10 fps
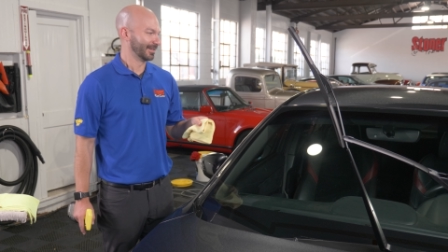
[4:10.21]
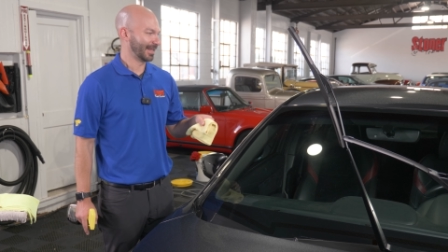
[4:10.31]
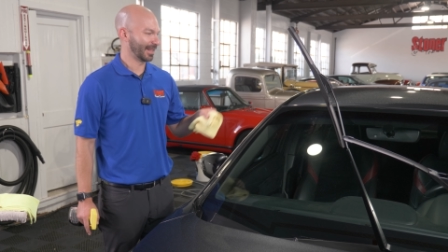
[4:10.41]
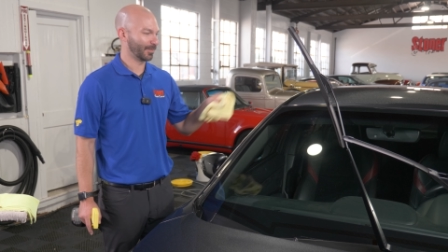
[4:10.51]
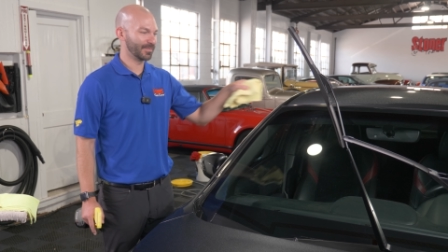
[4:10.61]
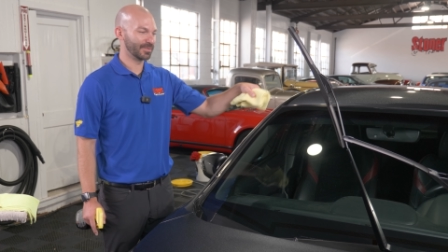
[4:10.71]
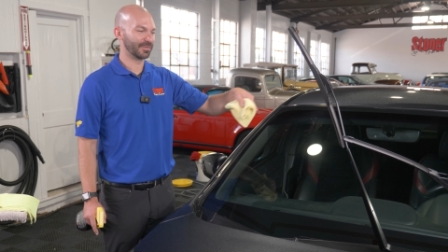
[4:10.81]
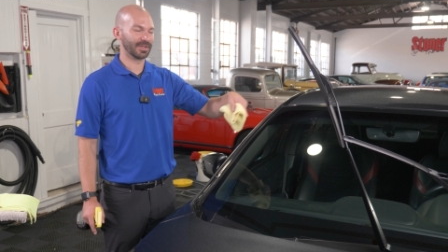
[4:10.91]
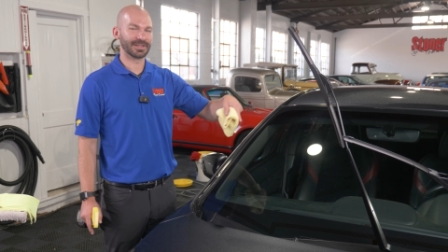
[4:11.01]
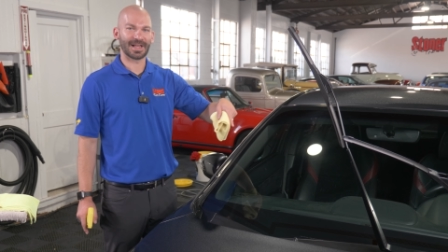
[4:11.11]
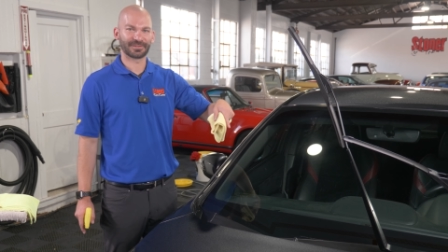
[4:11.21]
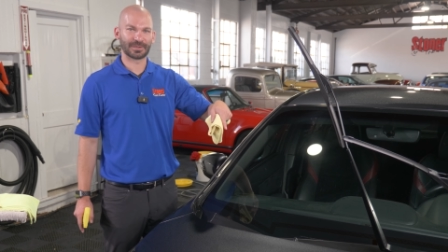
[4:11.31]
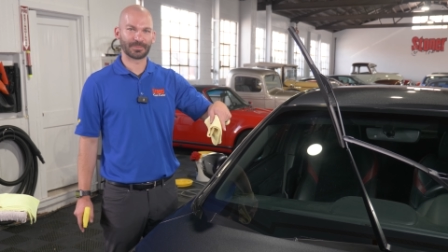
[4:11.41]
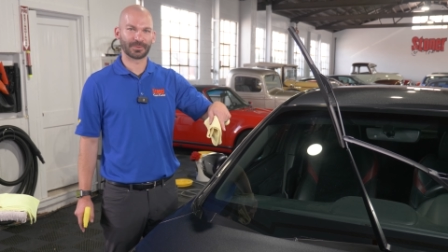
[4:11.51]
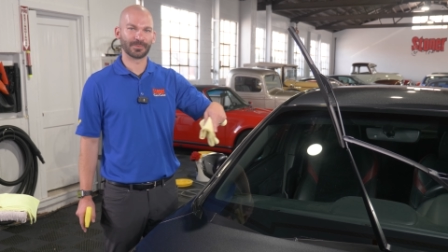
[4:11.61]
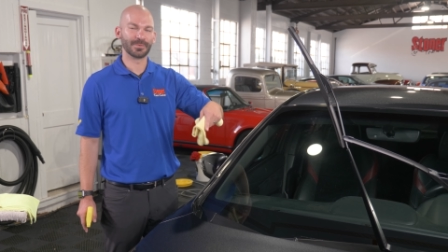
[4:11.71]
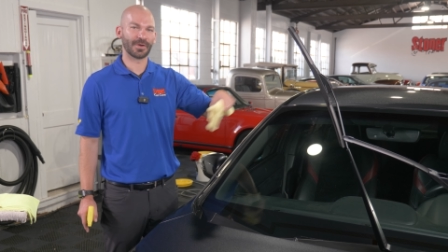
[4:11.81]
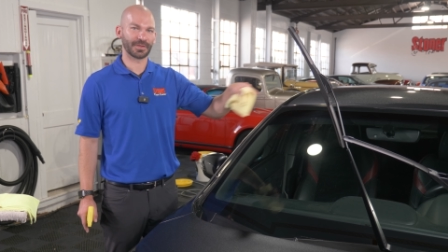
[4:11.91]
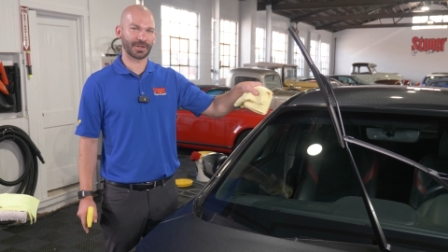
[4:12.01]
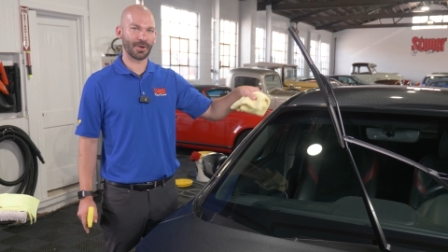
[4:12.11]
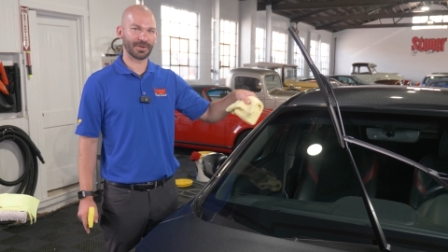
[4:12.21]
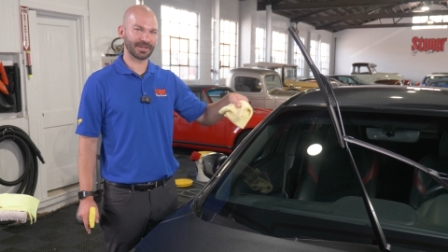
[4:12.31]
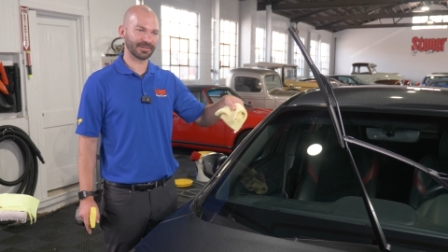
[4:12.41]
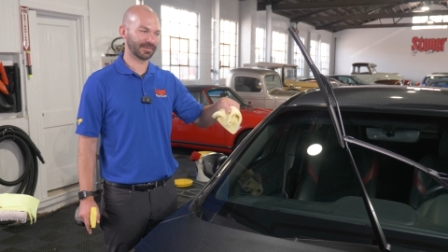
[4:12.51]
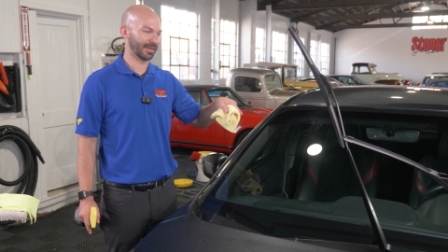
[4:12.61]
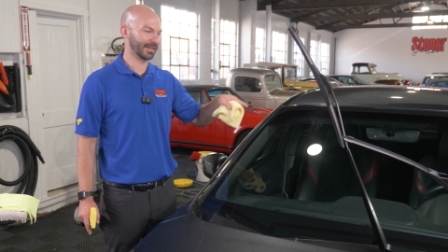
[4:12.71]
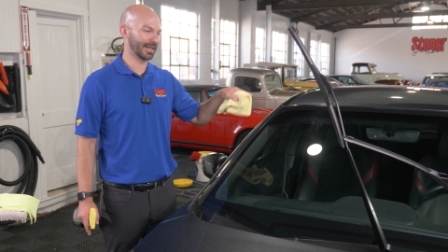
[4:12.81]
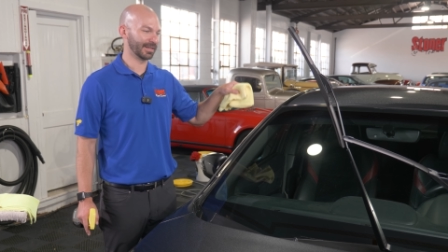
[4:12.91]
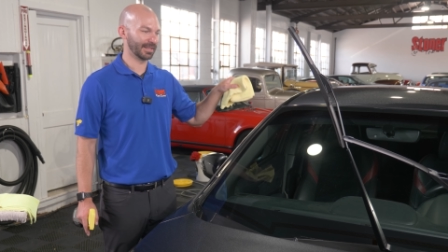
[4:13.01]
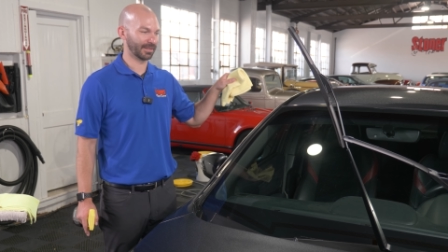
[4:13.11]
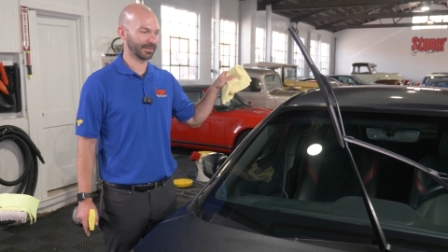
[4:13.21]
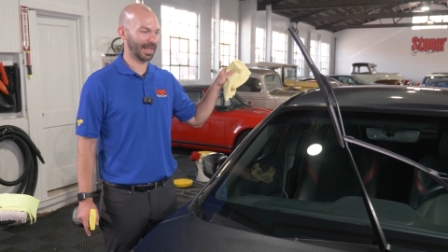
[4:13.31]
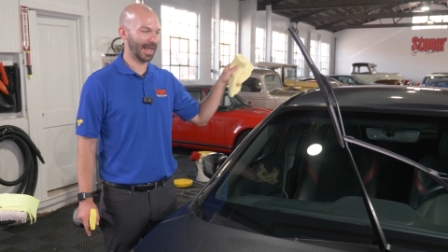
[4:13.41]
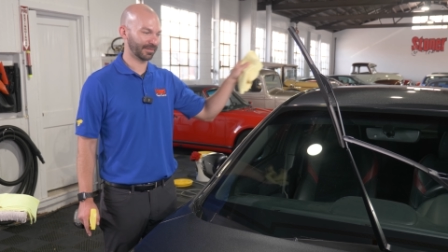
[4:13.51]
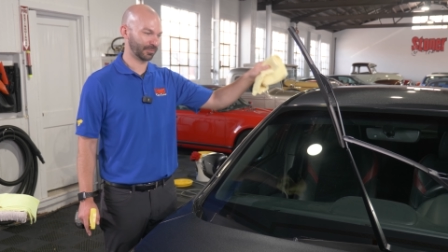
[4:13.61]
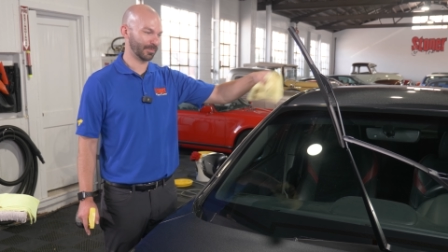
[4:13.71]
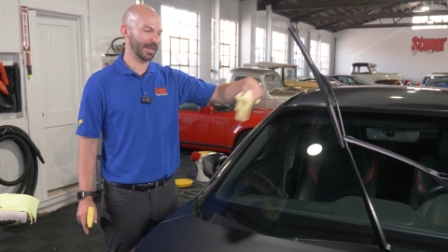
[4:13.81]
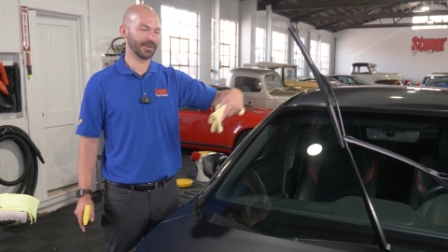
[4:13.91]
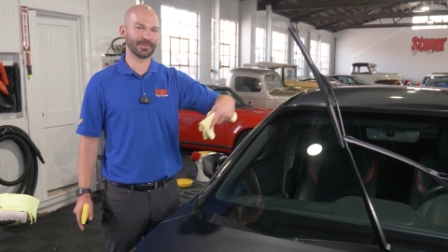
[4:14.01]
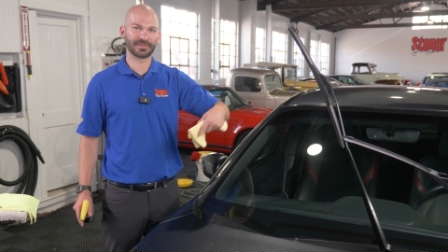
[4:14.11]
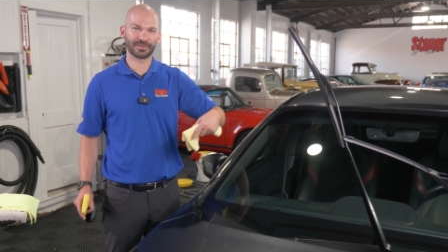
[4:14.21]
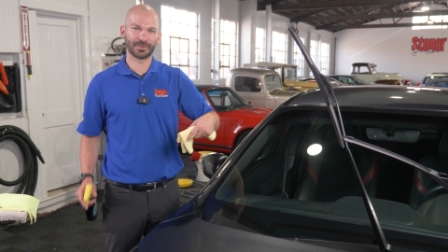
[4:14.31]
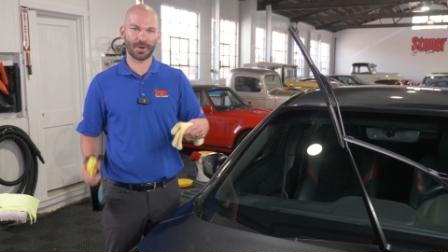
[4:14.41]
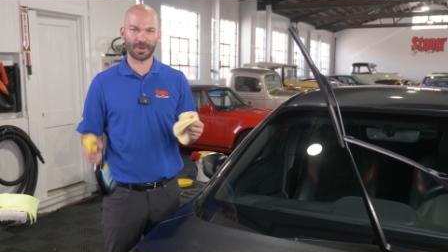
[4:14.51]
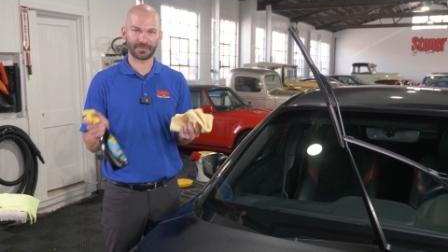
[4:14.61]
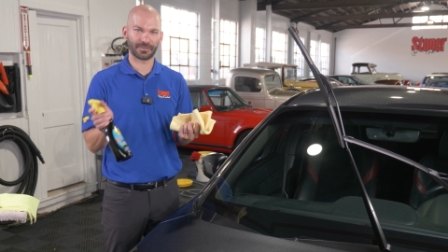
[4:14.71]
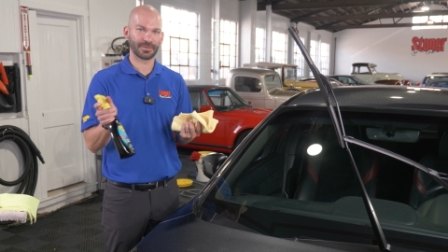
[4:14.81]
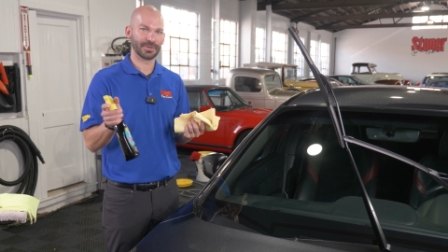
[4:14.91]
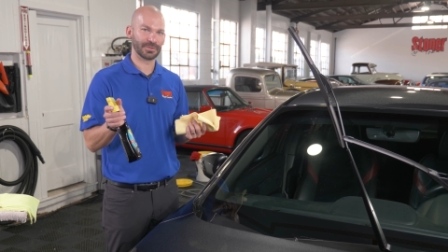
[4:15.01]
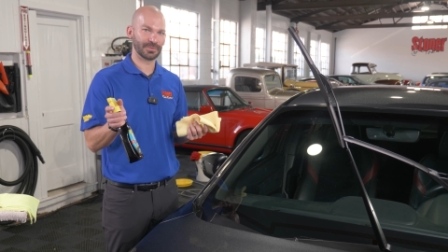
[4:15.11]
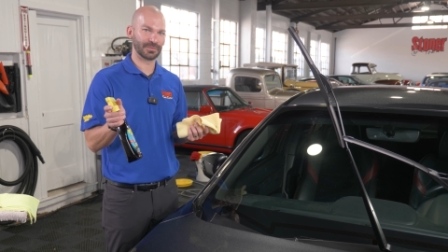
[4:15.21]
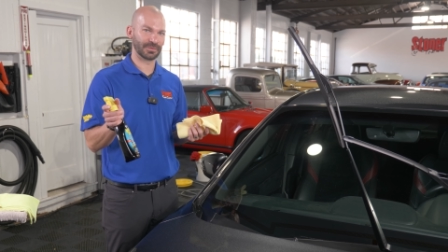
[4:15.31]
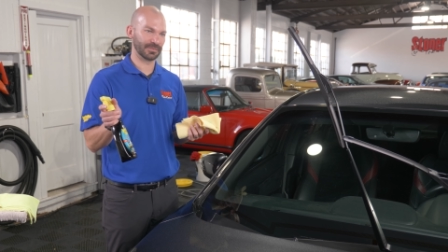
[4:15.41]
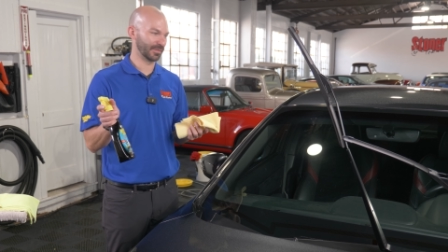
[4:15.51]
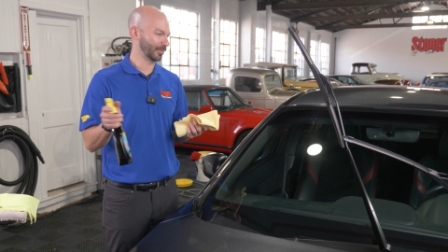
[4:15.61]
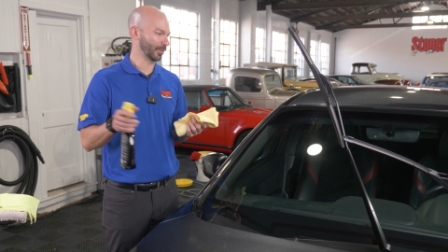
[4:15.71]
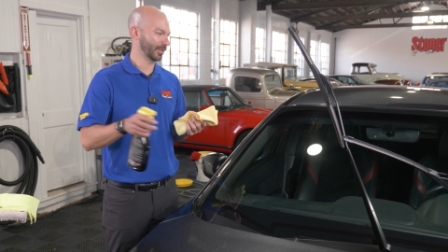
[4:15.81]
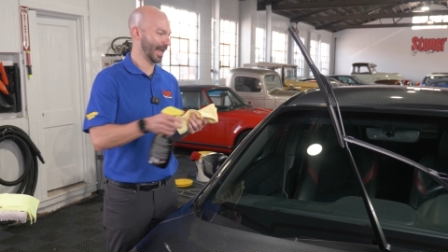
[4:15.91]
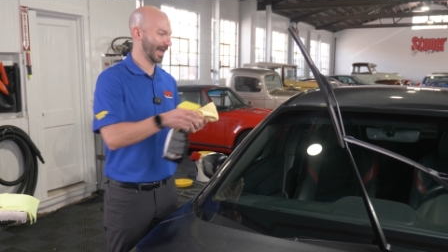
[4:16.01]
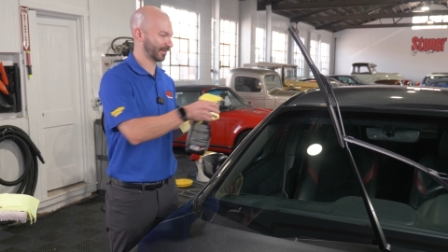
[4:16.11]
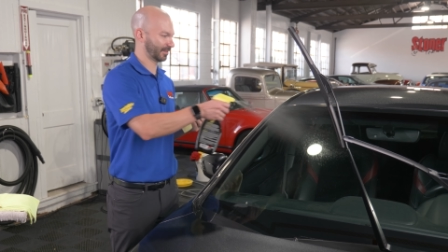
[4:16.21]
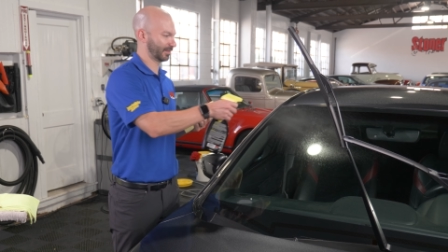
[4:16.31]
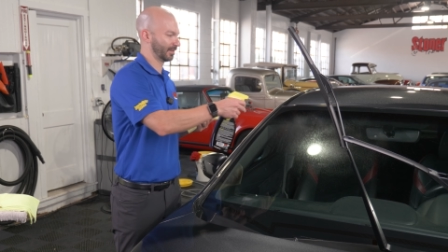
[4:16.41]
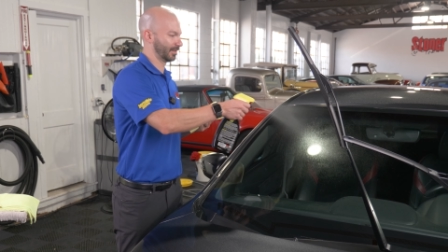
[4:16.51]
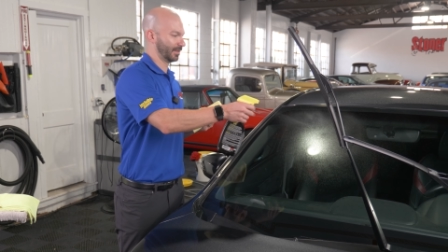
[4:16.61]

Now that we've used the glass stripper to remove all the coatings, again, to get the last remaining residue off, use your Invisible Glass